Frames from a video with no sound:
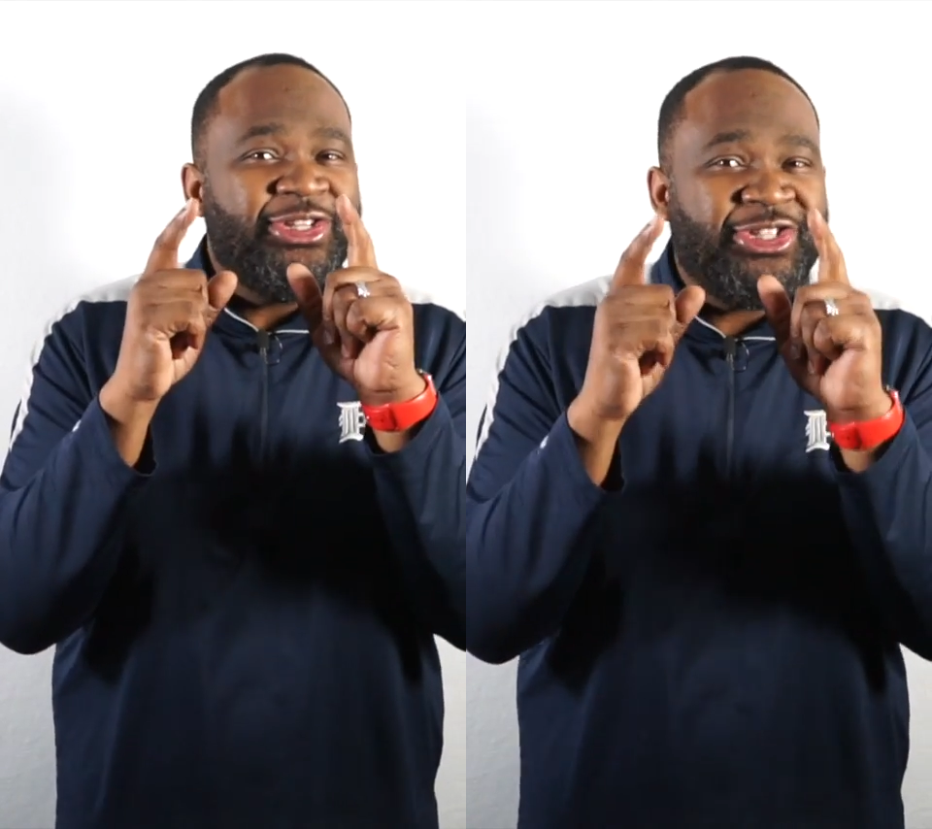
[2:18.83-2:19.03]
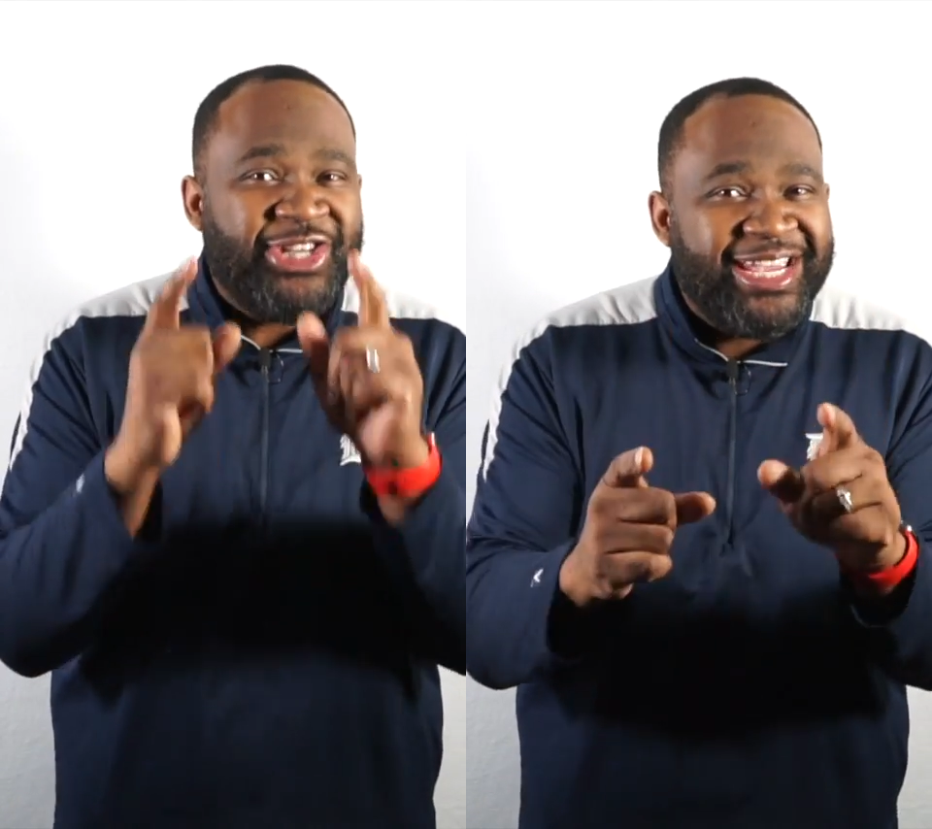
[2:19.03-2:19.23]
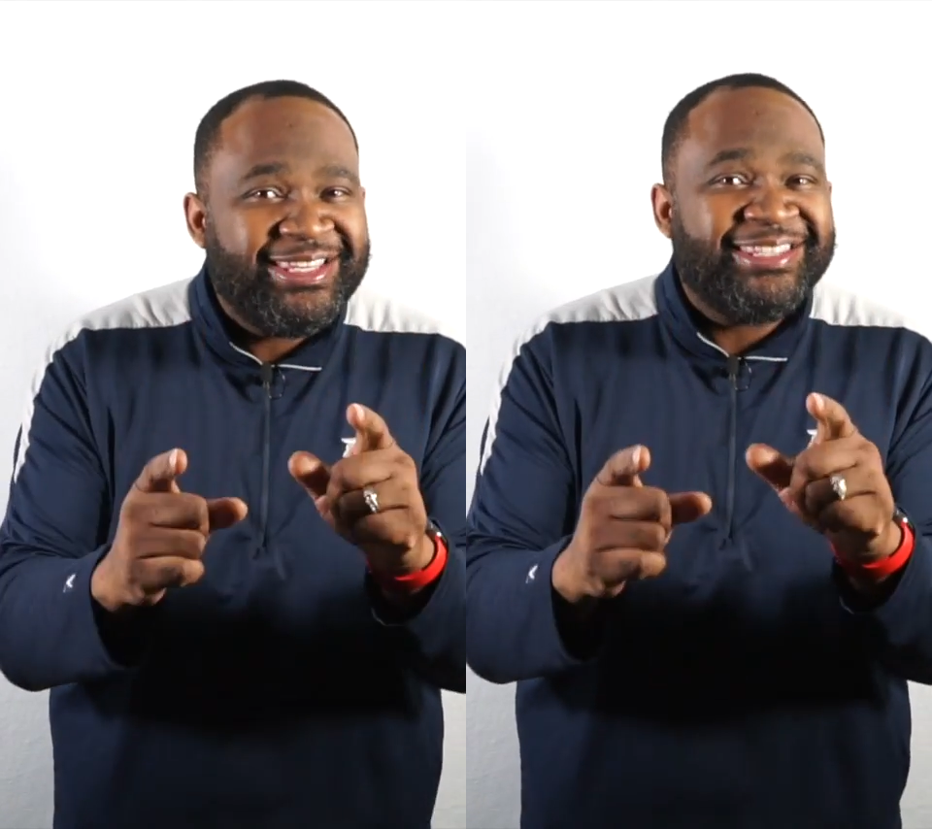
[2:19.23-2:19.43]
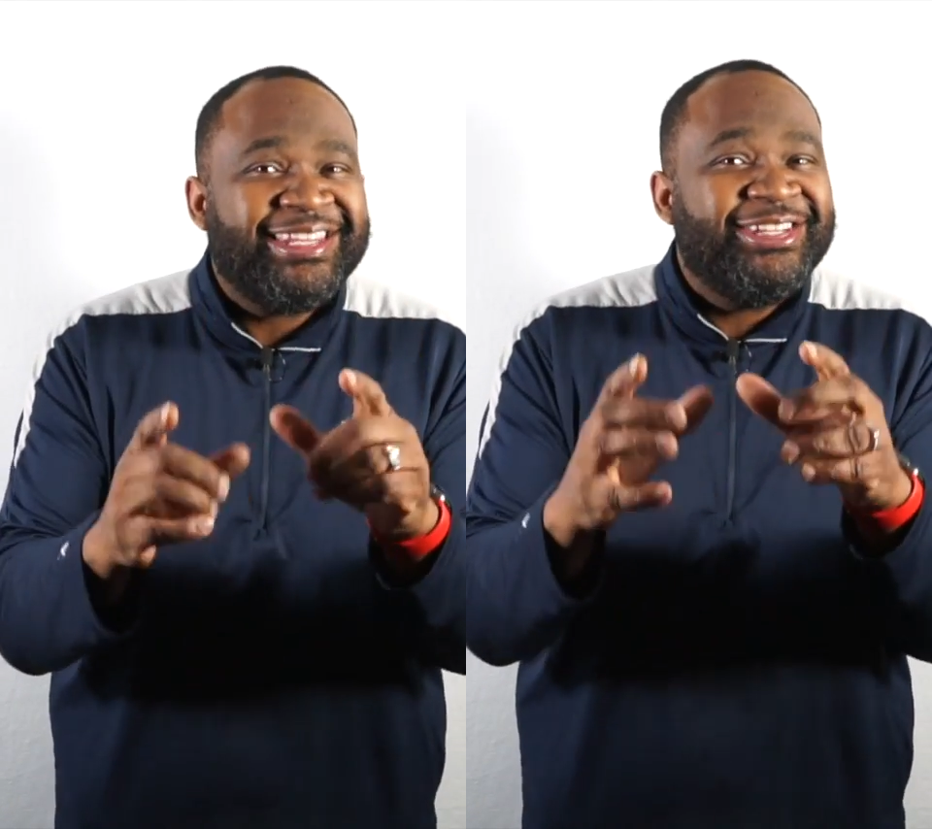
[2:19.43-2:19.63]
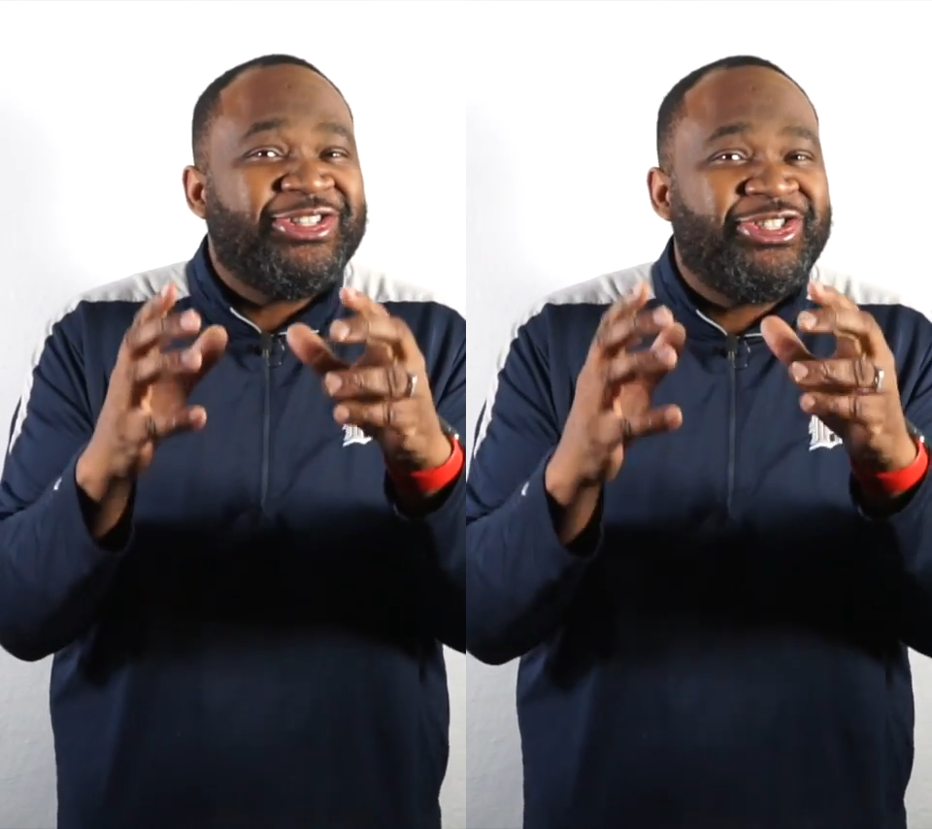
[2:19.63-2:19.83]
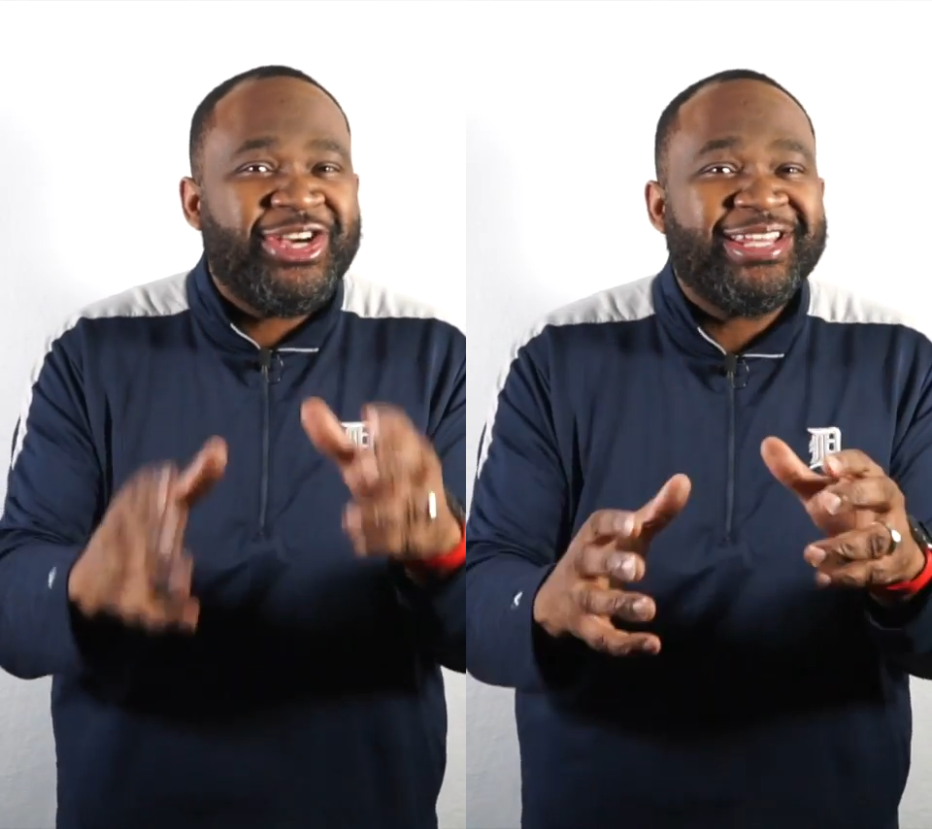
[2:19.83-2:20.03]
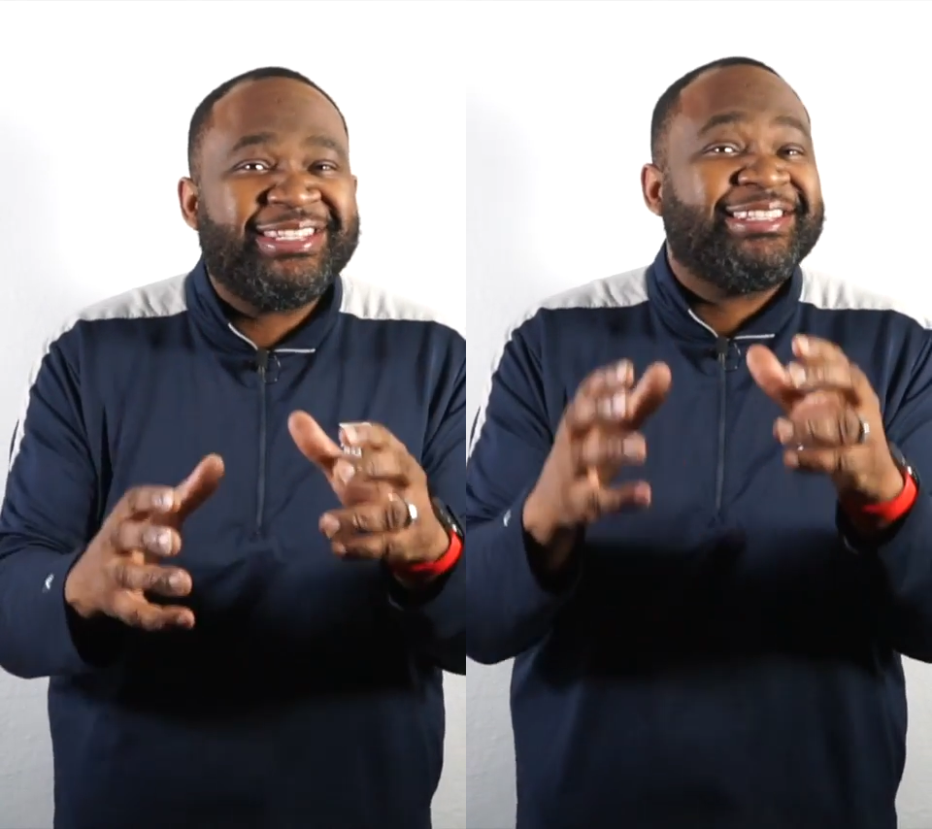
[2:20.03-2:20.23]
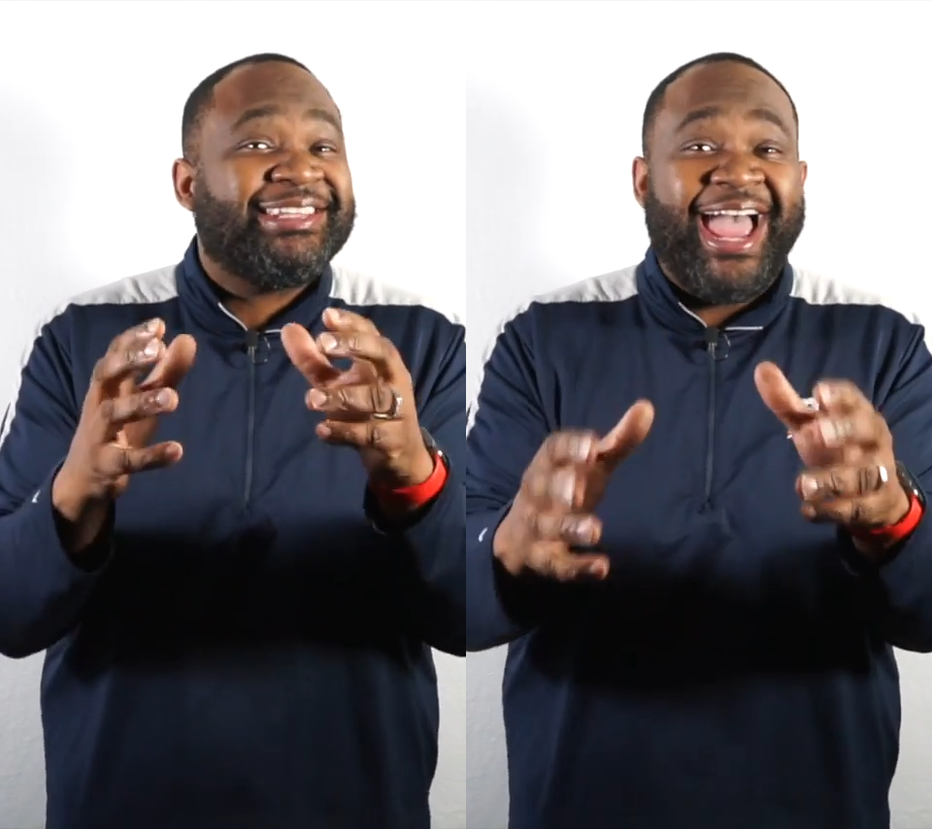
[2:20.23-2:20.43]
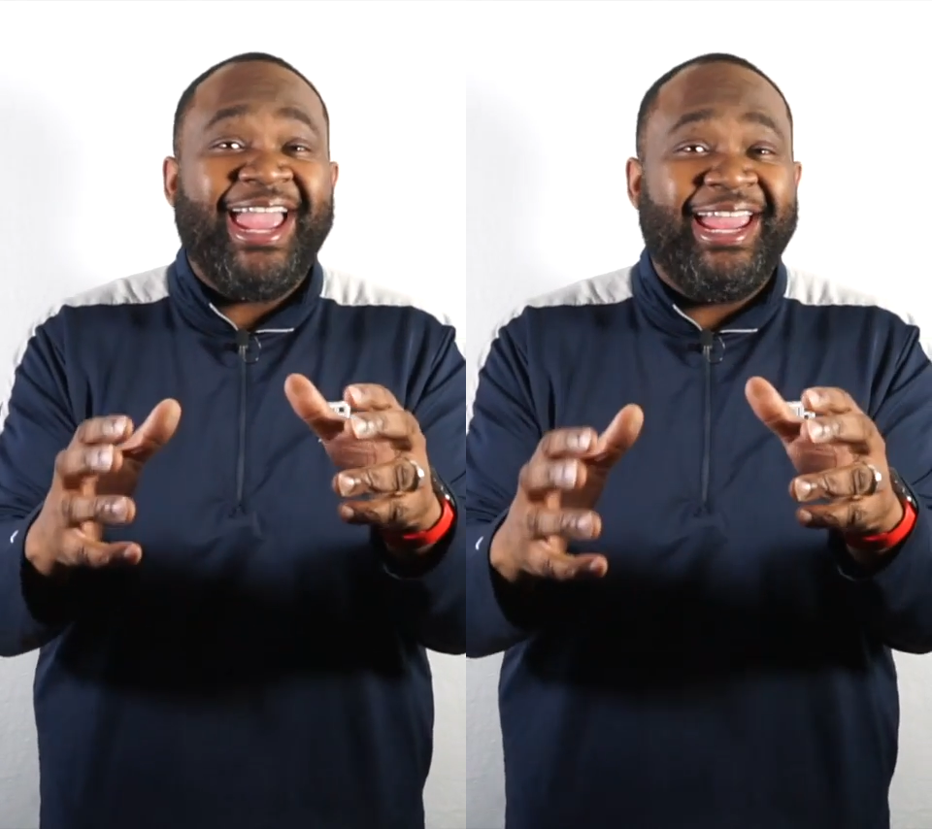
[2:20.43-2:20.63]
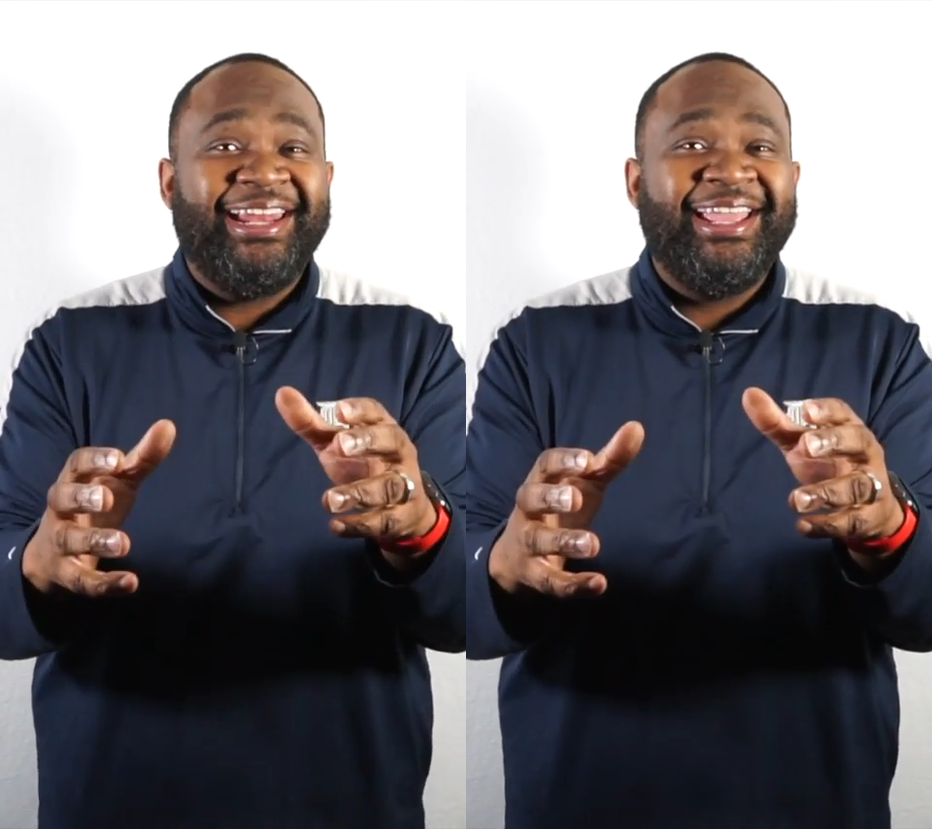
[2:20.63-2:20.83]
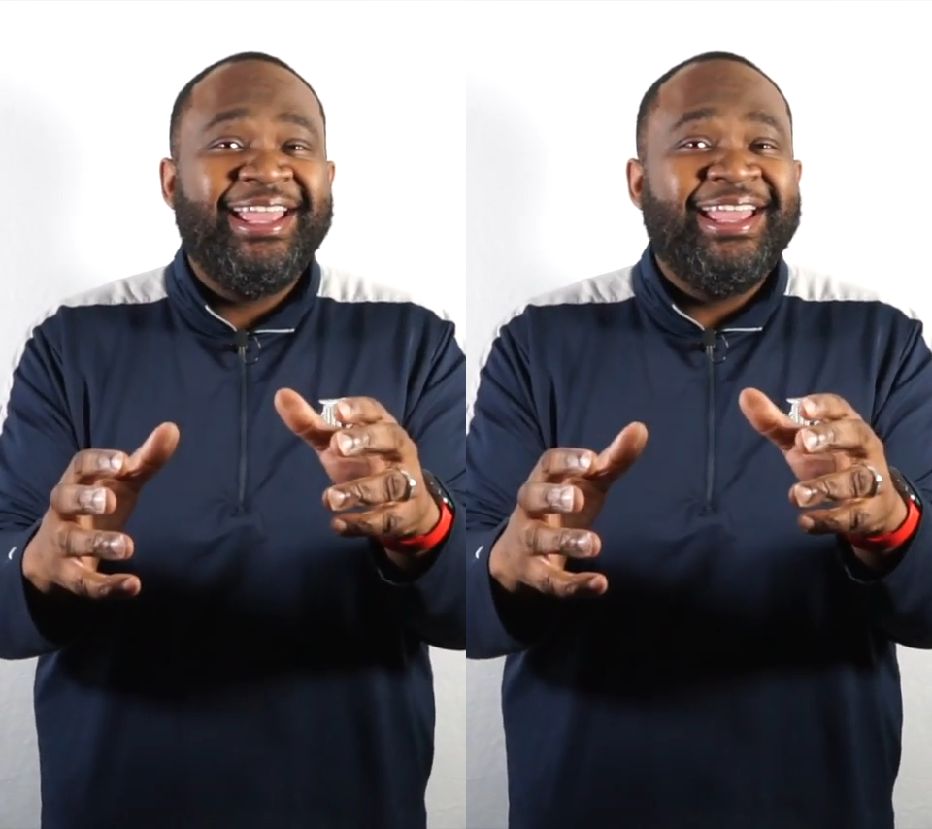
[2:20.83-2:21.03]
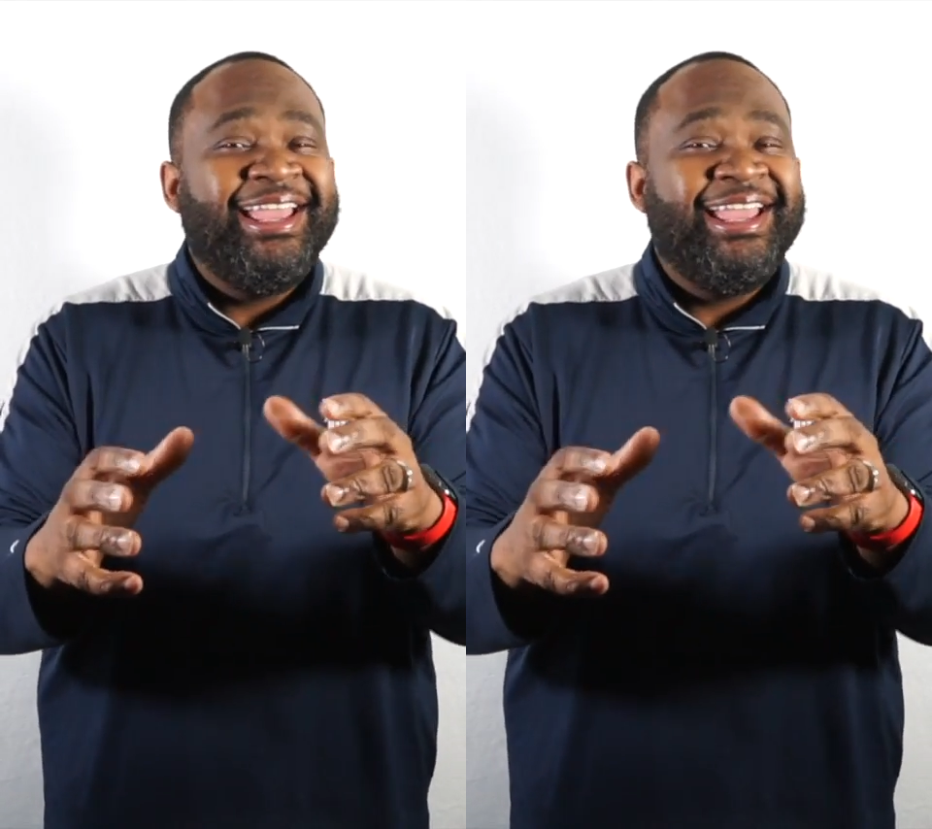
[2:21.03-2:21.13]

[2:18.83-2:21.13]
Jesus is just saying